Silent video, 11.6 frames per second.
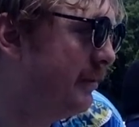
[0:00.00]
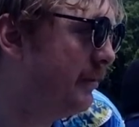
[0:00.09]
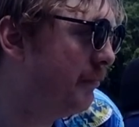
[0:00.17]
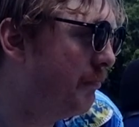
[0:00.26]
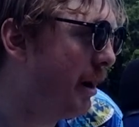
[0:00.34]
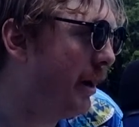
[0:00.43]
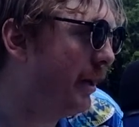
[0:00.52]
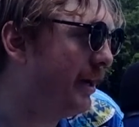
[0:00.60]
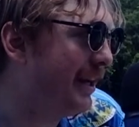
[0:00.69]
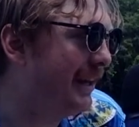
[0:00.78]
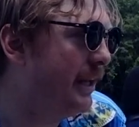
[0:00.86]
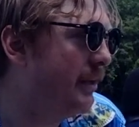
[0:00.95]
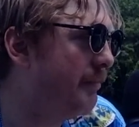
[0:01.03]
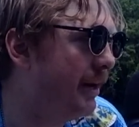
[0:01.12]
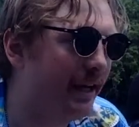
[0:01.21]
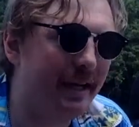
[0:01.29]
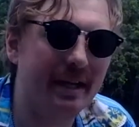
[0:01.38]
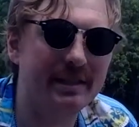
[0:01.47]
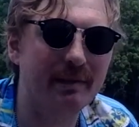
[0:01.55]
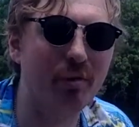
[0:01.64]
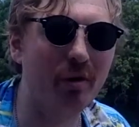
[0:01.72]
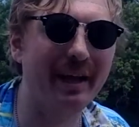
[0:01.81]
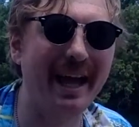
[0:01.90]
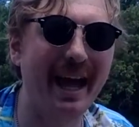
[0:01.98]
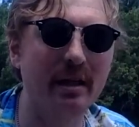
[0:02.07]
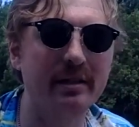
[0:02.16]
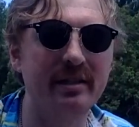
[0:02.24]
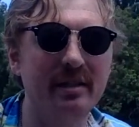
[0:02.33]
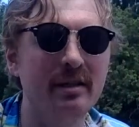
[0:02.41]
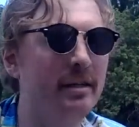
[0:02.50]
my supporting actor.